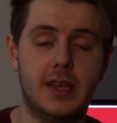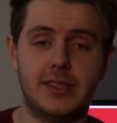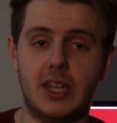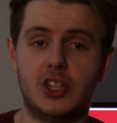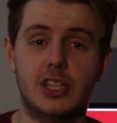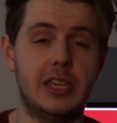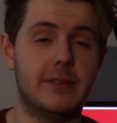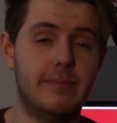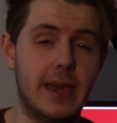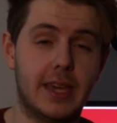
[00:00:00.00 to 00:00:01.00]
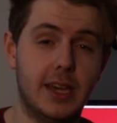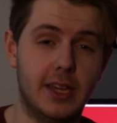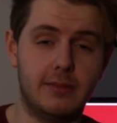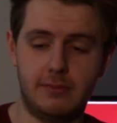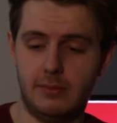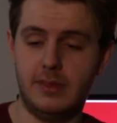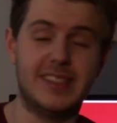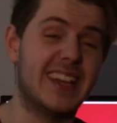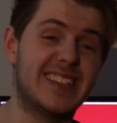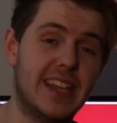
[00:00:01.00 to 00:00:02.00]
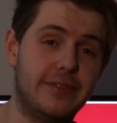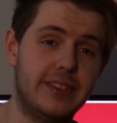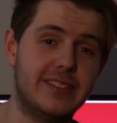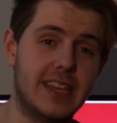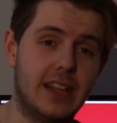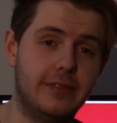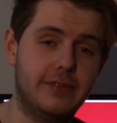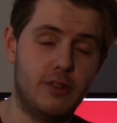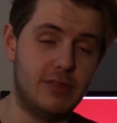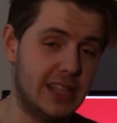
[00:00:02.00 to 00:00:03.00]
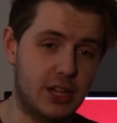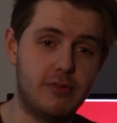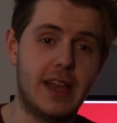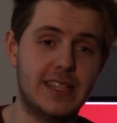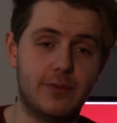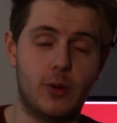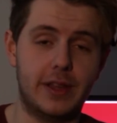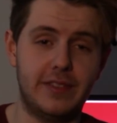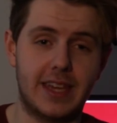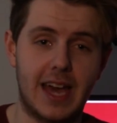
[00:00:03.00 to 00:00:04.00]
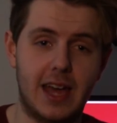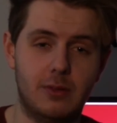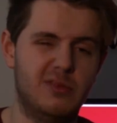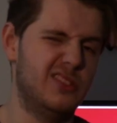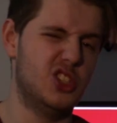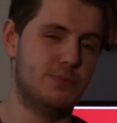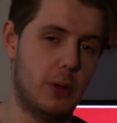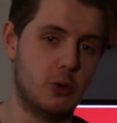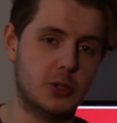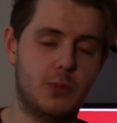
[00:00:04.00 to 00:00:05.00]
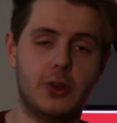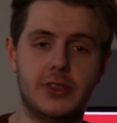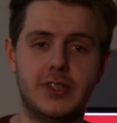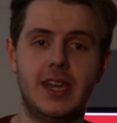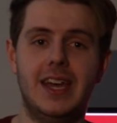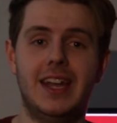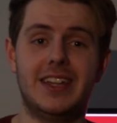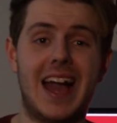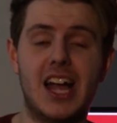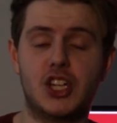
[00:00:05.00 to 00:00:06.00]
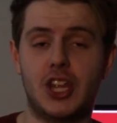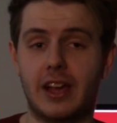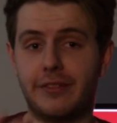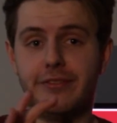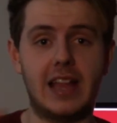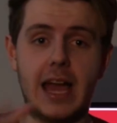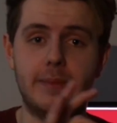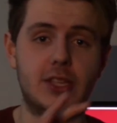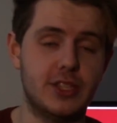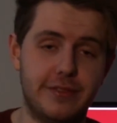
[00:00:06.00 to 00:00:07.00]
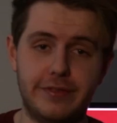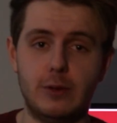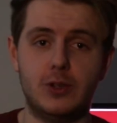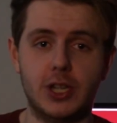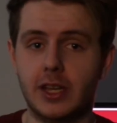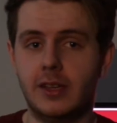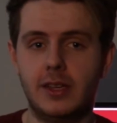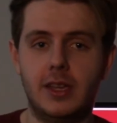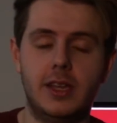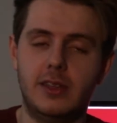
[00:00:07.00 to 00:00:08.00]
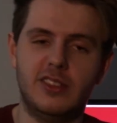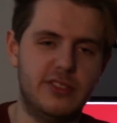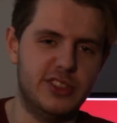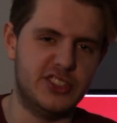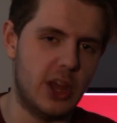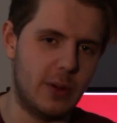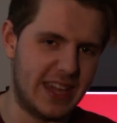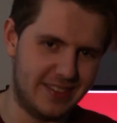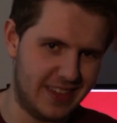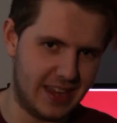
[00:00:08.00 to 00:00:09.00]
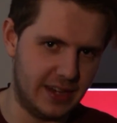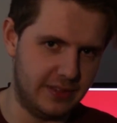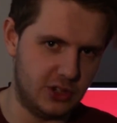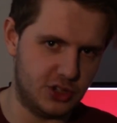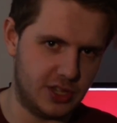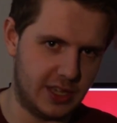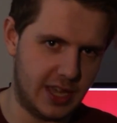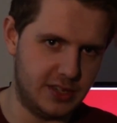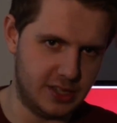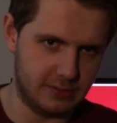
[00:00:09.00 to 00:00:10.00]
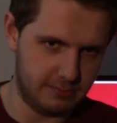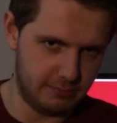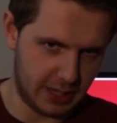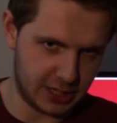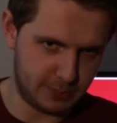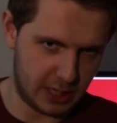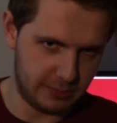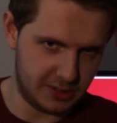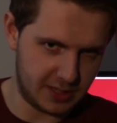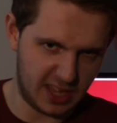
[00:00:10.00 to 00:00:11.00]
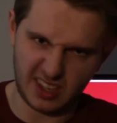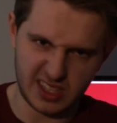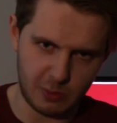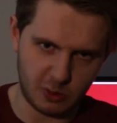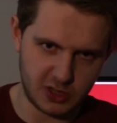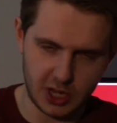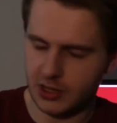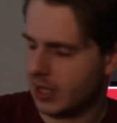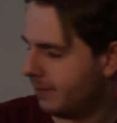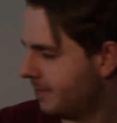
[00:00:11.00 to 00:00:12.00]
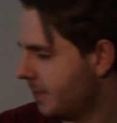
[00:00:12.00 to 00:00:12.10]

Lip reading: Essentially, you take a selfie yourself, a really creative one if you can. It's just bonus points. And you hashtag Fly Me to the Future. There's no E at the end of it, just in case you make a spelling mistake, because they won't search that.